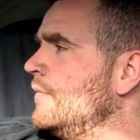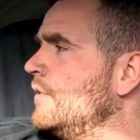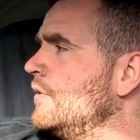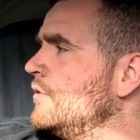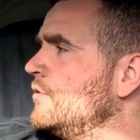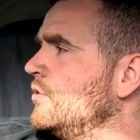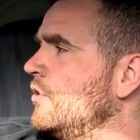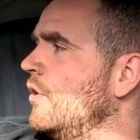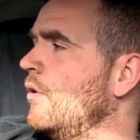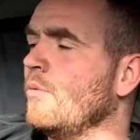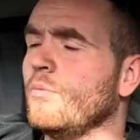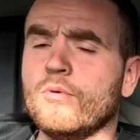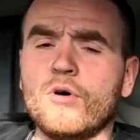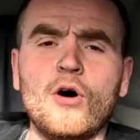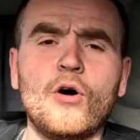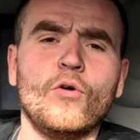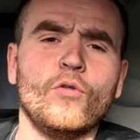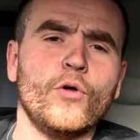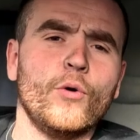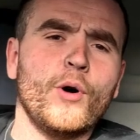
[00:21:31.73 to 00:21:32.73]
So
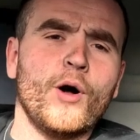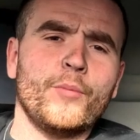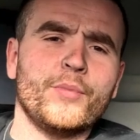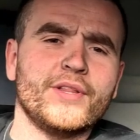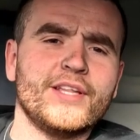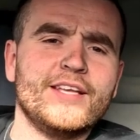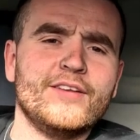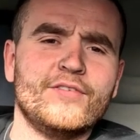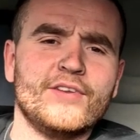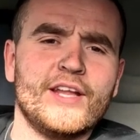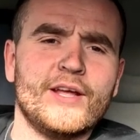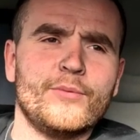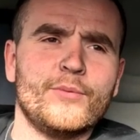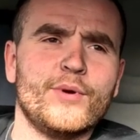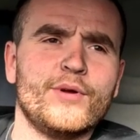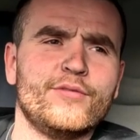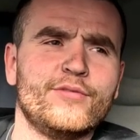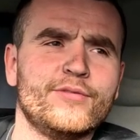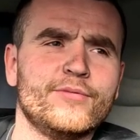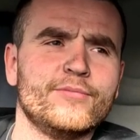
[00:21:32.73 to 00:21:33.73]
although I'll be leaving it
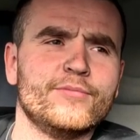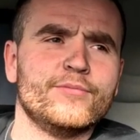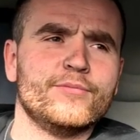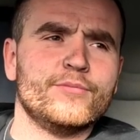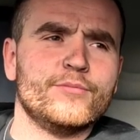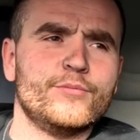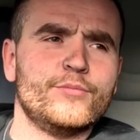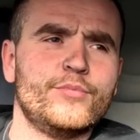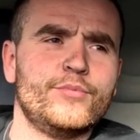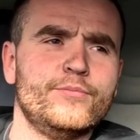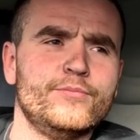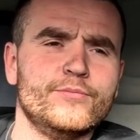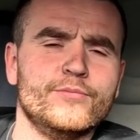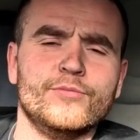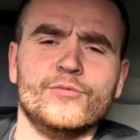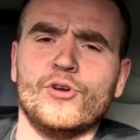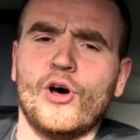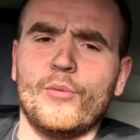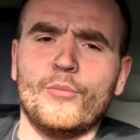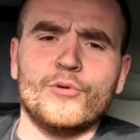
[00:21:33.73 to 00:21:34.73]
with
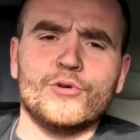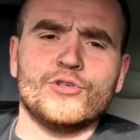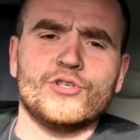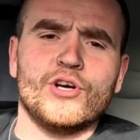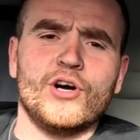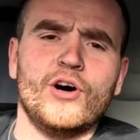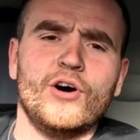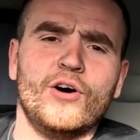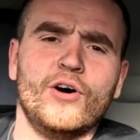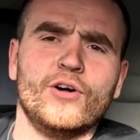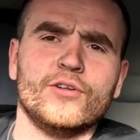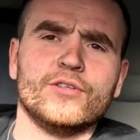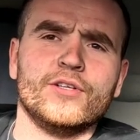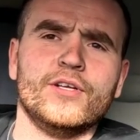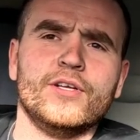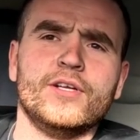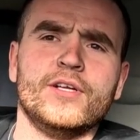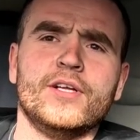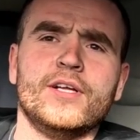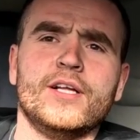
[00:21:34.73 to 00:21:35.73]
not much at all,
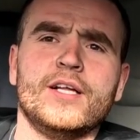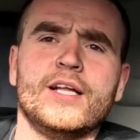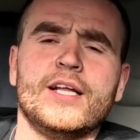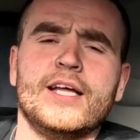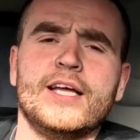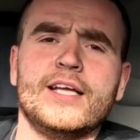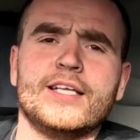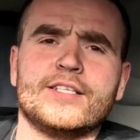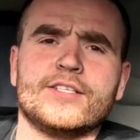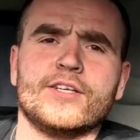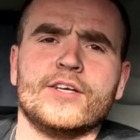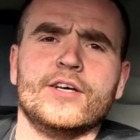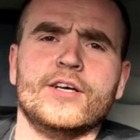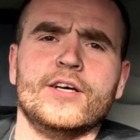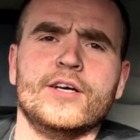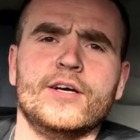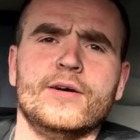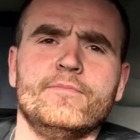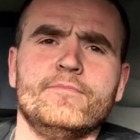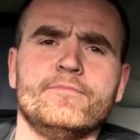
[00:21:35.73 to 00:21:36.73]
it's
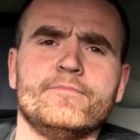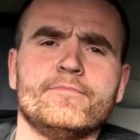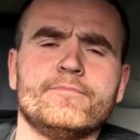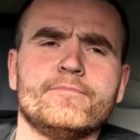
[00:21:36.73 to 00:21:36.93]
I'm